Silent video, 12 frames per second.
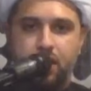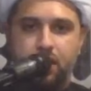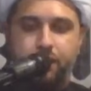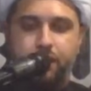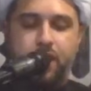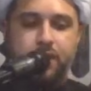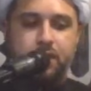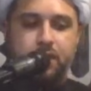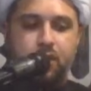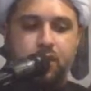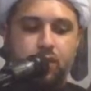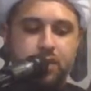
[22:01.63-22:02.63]
Find
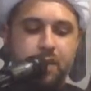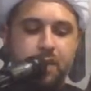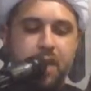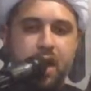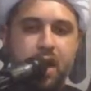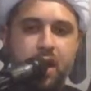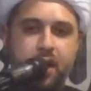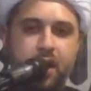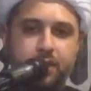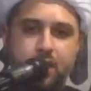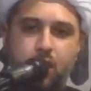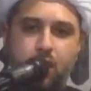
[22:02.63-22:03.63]
the khutaba
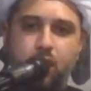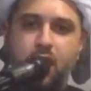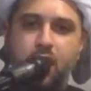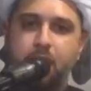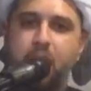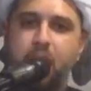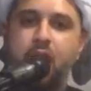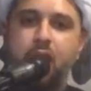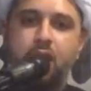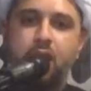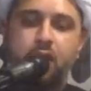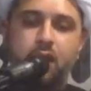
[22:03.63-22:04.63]
and the
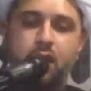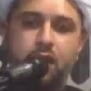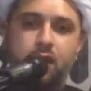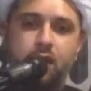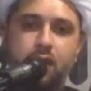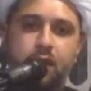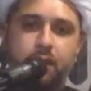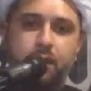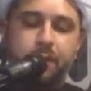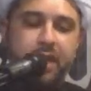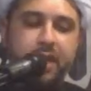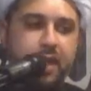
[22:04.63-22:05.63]
ulama,
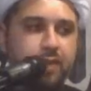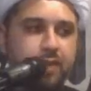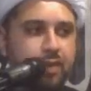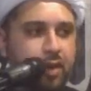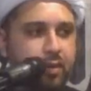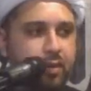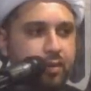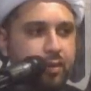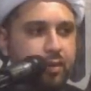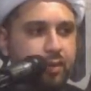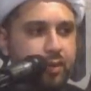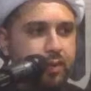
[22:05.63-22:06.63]
begin their
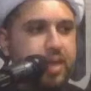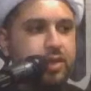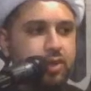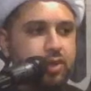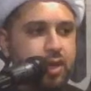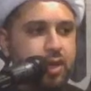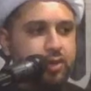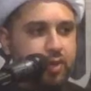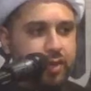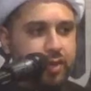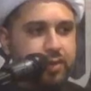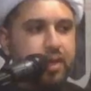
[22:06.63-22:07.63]
research,
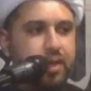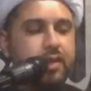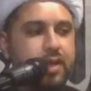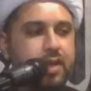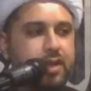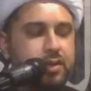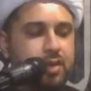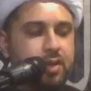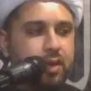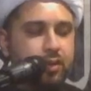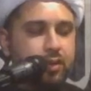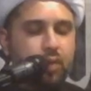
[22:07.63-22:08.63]
their studies,
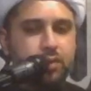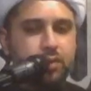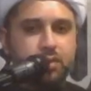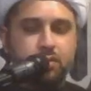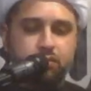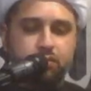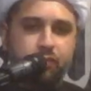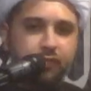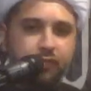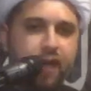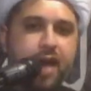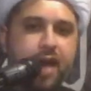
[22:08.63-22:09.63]
those
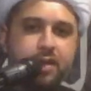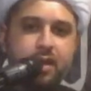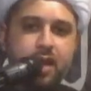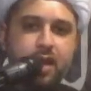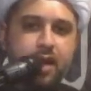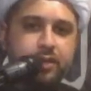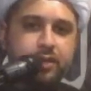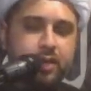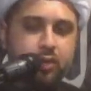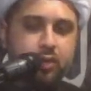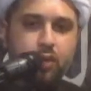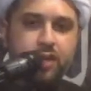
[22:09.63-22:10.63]
finalize
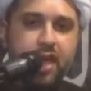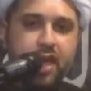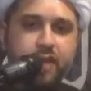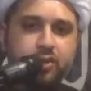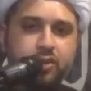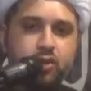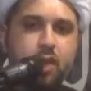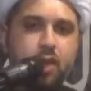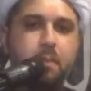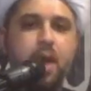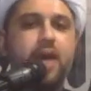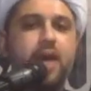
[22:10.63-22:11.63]
and go the extra
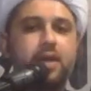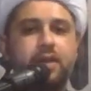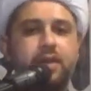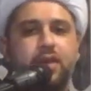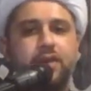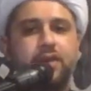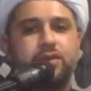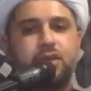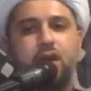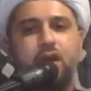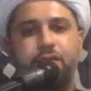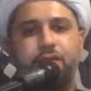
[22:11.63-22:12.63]
mile in their
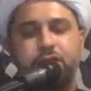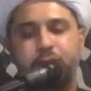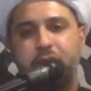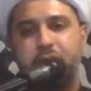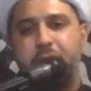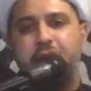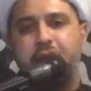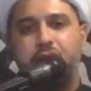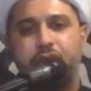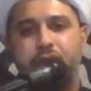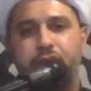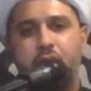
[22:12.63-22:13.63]
service,
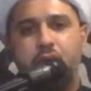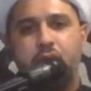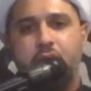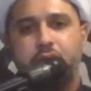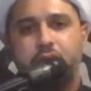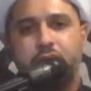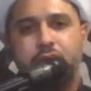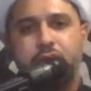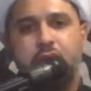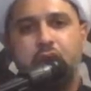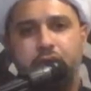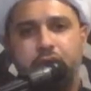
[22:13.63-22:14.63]
preparing for the
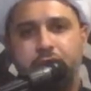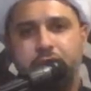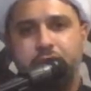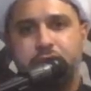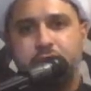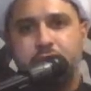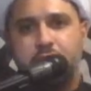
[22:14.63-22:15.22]
service